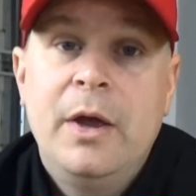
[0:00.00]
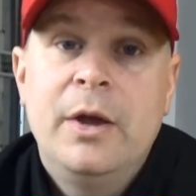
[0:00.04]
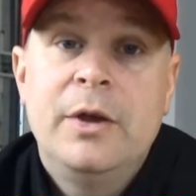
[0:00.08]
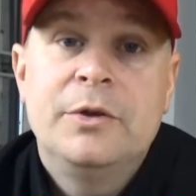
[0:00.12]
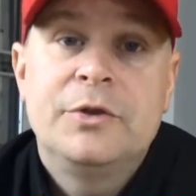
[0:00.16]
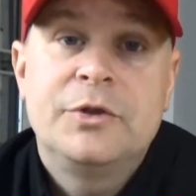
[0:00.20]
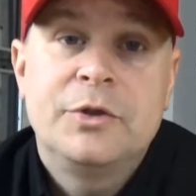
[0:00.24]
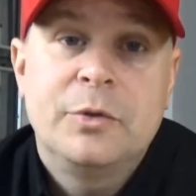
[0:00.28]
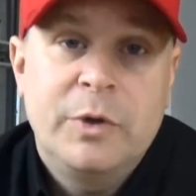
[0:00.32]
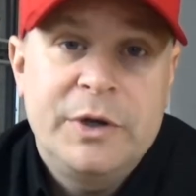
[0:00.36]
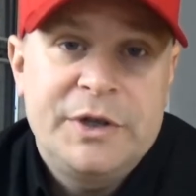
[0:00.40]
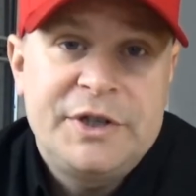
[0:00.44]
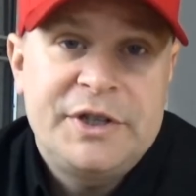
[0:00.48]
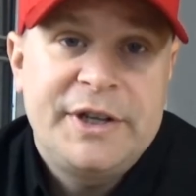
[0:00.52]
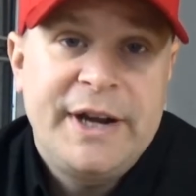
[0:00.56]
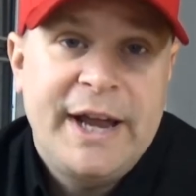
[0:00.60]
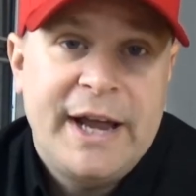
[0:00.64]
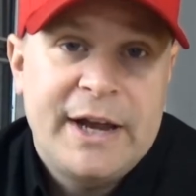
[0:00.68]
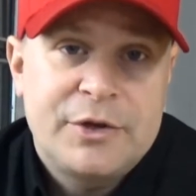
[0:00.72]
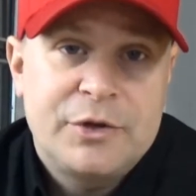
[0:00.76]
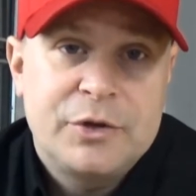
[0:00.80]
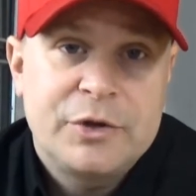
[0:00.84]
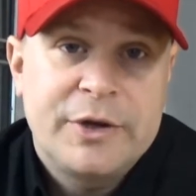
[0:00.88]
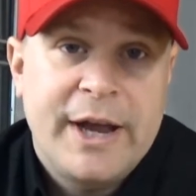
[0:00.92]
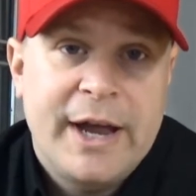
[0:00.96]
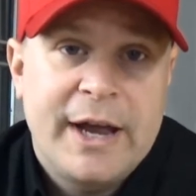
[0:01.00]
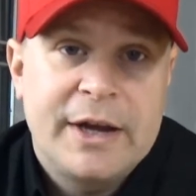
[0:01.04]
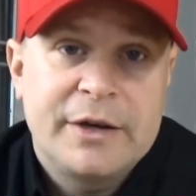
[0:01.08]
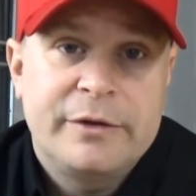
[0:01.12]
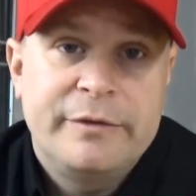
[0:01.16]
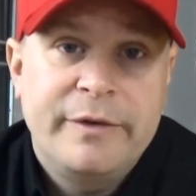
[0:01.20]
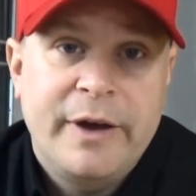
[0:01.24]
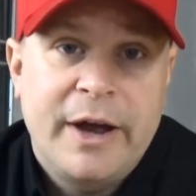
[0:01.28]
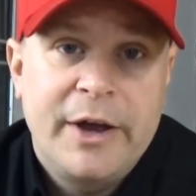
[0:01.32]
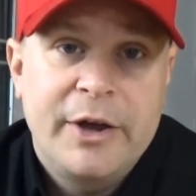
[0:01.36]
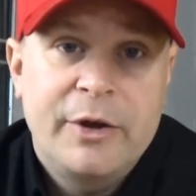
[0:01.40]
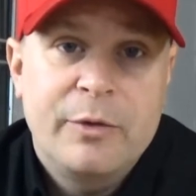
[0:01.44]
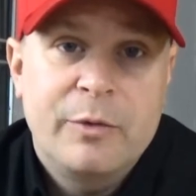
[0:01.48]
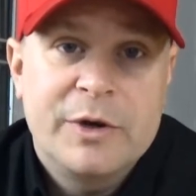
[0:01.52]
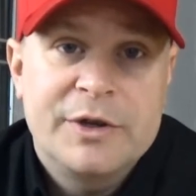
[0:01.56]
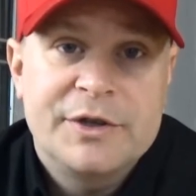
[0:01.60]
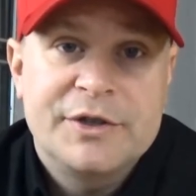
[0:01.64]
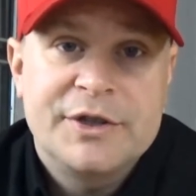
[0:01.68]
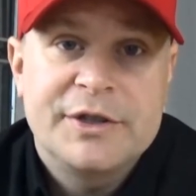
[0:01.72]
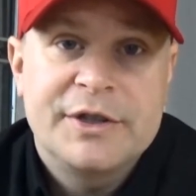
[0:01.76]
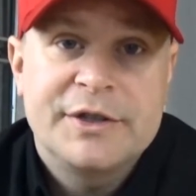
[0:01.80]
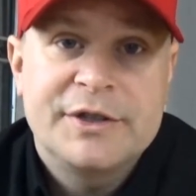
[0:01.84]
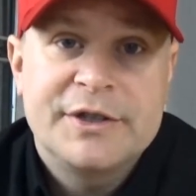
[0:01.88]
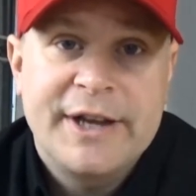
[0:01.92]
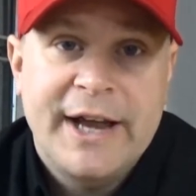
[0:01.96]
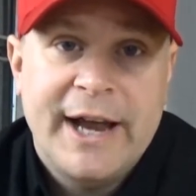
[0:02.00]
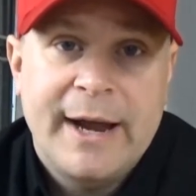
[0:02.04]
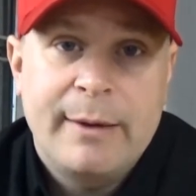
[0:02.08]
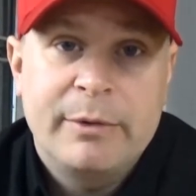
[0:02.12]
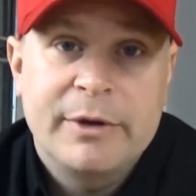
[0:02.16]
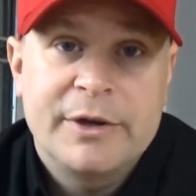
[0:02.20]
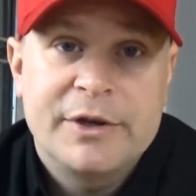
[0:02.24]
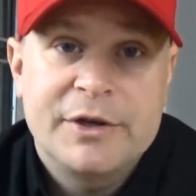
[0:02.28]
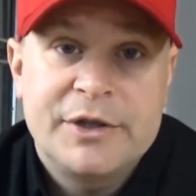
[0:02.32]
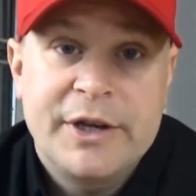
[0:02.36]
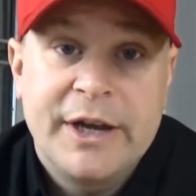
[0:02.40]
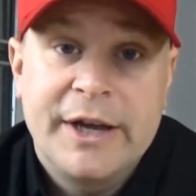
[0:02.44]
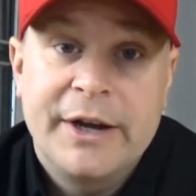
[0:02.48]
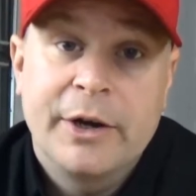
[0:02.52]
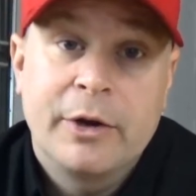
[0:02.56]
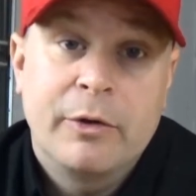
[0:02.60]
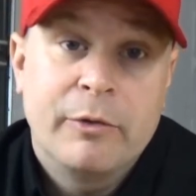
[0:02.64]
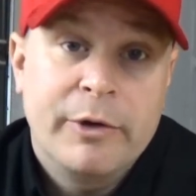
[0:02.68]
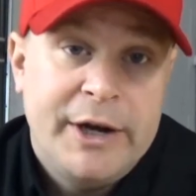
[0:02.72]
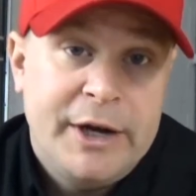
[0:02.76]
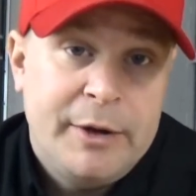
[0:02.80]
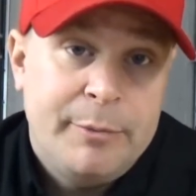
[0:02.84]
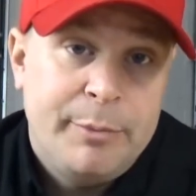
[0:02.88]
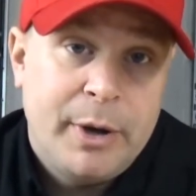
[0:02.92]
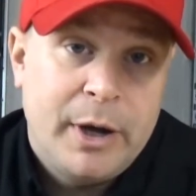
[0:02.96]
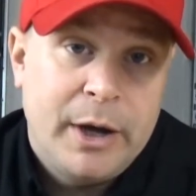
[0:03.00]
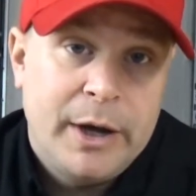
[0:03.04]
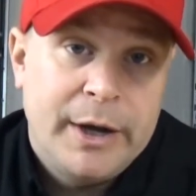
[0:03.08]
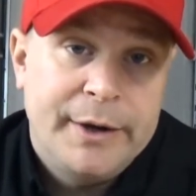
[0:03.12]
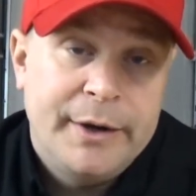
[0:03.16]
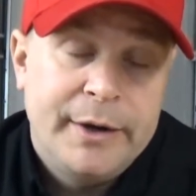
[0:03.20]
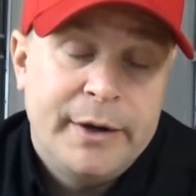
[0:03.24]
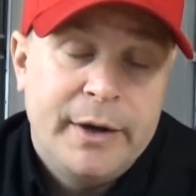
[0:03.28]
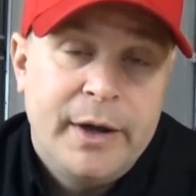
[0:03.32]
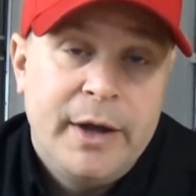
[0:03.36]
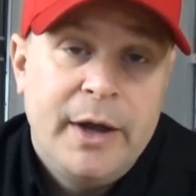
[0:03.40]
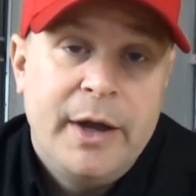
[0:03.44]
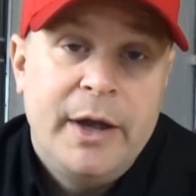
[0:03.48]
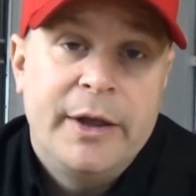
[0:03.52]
So once an actual cash value was established and agreed upon,